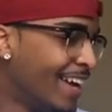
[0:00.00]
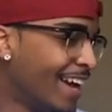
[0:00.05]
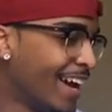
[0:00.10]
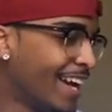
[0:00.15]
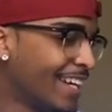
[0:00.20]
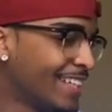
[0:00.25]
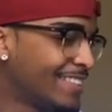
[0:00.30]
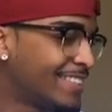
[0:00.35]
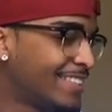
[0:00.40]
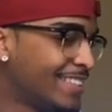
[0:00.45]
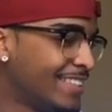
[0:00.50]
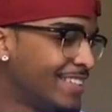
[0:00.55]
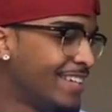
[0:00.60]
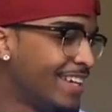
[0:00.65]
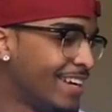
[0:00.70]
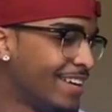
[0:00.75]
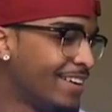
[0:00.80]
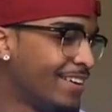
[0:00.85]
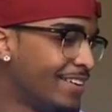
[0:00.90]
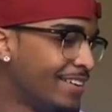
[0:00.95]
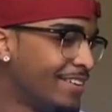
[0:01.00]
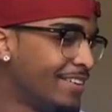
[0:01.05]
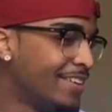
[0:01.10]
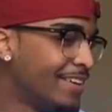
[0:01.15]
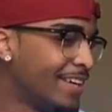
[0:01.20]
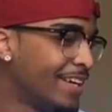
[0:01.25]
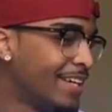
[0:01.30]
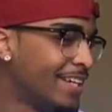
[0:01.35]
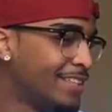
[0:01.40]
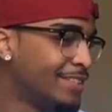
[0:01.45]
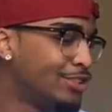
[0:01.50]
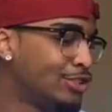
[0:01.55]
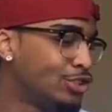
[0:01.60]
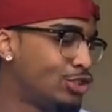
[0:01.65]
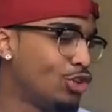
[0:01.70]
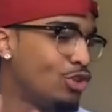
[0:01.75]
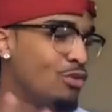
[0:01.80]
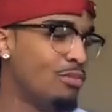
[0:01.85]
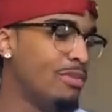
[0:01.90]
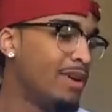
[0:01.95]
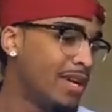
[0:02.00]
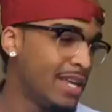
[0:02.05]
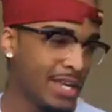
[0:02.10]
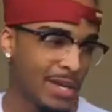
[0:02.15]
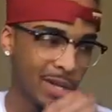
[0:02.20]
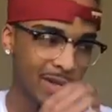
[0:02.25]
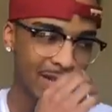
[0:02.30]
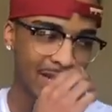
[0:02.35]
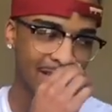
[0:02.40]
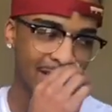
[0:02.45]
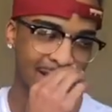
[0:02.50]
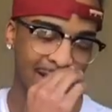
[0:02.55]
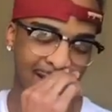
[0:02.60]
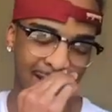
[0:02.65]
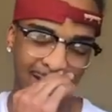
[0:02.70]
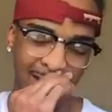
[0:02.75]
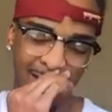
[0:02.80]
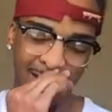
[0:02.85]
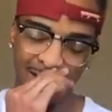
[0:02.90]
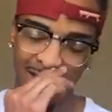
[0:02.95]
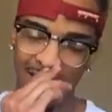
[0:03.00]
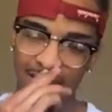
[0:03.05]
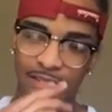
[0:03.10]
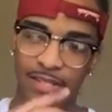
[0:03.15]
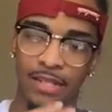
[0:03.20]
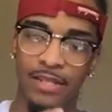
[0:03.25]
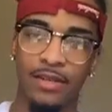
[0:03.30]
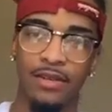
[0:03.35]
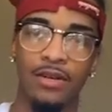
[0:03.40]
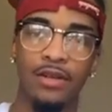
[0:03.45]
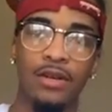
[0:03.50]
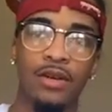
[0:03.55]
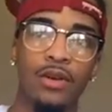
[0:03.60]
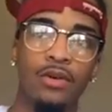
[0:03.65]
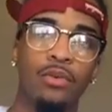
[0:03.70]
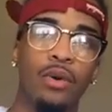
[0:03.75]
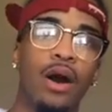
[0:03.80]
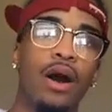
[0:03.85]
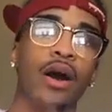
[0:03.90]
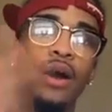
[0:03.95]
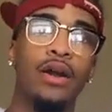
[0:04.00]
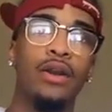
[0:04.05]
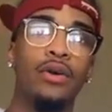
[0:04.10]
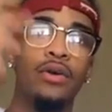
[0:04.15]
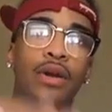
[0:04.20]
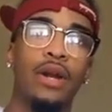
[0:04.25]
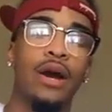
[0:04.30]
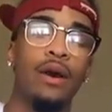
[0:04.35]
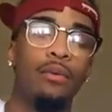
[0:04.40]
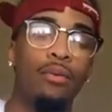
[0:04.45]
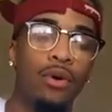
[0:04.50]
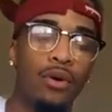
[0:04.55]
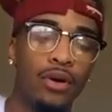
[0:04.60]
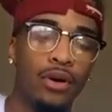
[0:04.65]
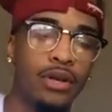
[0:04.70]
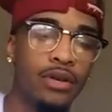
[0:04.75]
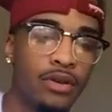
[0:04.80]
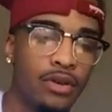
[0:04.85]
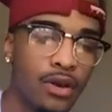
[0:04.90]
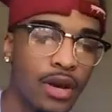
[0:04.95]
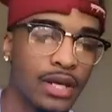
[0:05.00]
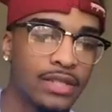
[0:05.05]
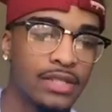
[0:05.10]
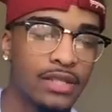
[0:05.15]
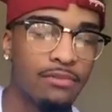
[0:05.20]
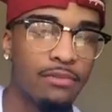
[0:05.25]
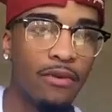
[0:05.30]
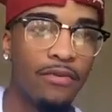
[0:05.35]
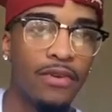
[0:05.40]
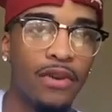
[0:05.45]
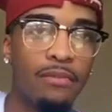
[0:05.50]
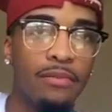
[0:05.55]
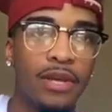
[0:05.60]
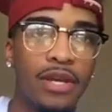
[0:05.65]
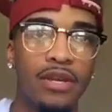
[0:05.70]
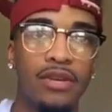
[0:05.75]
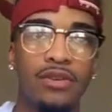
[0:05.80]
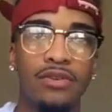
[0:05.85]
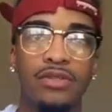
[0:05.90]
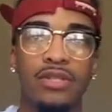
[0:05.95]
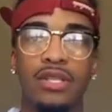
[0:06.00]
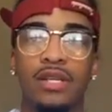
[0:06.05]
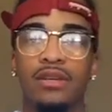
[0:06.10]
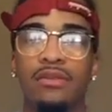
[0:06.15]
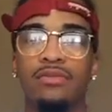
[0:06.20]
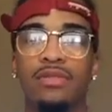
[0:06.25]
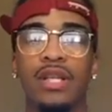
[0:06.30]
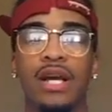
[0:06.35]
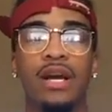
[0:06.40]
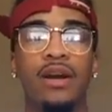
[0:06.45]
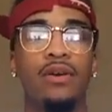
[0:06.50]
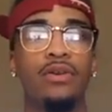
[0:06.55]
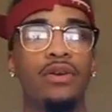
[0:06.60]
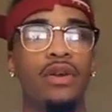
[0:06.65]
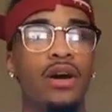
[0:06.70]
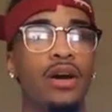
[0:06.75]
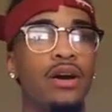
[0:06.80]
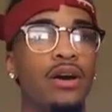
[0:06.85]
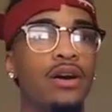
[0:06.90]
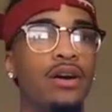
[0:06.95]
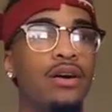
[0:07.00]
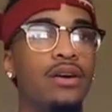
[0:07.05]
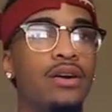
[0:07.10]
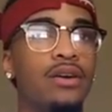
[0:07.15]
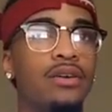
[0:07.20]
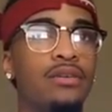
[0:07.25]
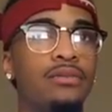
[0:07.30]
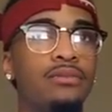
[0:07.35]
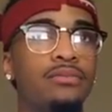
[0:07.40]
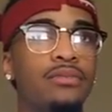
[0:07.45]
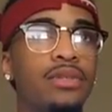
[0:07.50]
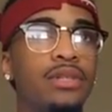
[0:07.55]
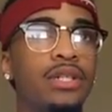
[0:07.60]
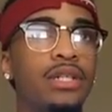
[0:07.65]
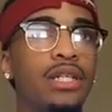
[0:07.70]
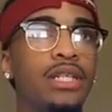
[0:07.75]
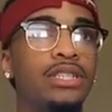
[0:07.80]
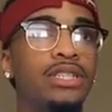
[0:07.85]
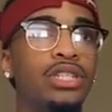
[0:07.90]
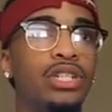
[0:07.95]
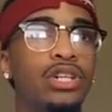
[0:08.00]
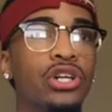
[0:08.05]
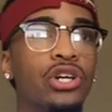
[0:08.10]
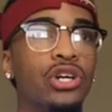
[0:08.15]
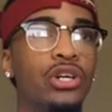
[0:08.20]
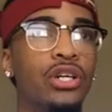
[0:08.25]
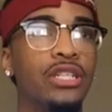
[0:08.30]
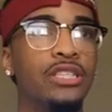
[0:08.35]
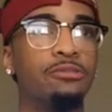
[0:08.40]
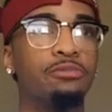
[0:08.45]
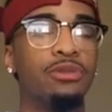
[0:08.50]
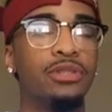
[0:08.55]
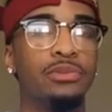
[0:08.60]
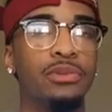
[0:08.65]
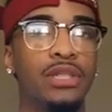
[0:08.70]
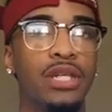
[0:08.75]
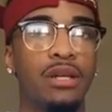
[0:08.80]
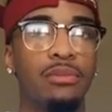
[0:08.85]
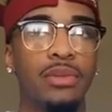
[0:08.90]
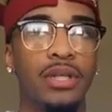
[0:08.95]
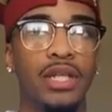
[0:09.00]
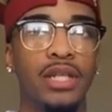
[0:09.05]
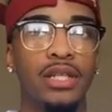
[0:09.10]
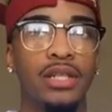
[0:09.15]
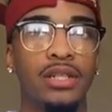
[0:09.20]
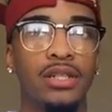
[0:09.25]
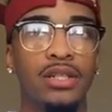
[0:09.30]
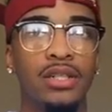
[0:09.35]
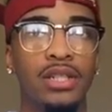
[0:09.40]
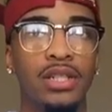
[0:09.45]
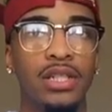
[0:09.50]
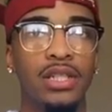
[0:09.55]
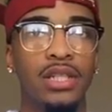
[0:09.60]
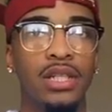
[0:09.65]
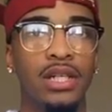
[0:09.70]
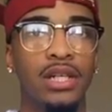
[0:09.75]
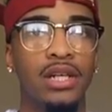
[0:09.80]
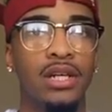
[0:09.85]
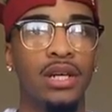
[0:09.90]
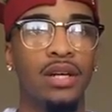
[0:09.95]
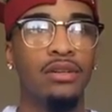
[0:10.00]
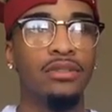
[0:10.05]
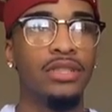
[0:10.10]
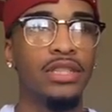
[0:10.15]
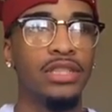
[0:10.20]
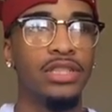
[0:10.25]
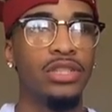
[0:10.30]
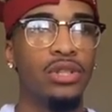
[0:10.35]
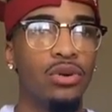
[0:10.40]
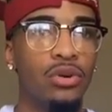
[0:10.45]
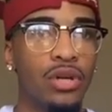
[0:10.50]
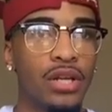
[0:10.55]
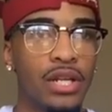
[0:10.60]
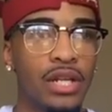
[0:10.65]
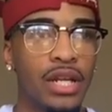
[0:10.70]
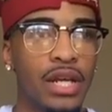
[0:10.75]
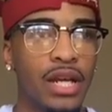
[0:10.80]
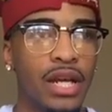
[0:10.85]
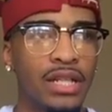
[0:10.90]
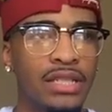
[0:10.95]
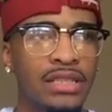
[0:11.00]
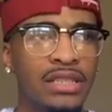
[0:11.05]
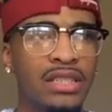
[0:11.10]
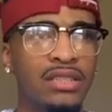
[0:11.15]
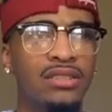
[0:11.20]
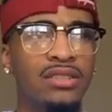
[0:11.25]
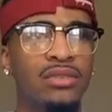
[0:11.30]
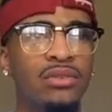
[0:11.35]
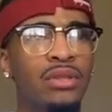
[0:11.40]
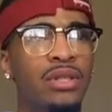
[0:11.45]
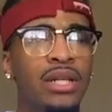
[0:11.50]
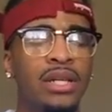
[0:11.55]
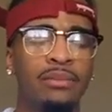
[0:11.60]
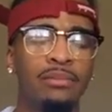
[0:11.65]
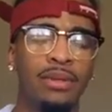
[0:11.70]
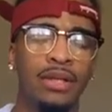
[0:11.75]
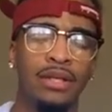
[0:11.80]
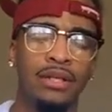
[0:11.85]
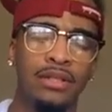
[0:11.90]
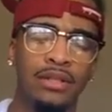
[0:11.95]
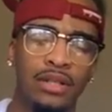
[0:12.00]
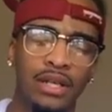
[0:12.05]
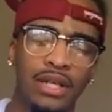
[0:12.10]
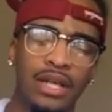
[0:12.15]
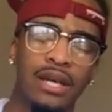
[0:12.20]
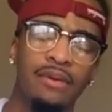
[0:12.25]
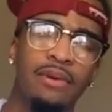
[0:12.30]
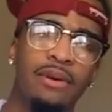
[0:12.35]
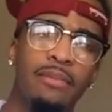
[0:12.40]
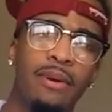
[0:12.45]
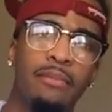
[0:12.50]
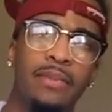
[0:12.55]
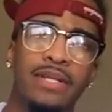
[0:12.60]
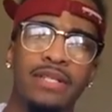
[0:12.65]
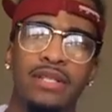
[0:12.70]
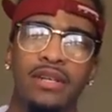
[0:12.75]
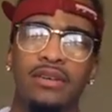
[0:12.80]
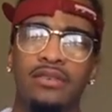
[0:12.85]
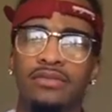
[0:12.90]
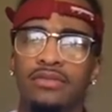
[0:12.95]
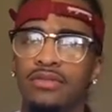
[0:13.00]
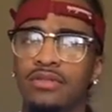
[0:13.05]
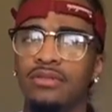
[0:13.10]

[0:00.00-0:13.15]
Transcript: I sit down, and it's two menus. I said, well, I already know what I want. Here you go. I took both of the menus, and he was like, oh, no, it's a girl that's supposed to be coming here. I don't think she ordered yet. I said, no, it ain't, bro. I came here by myself.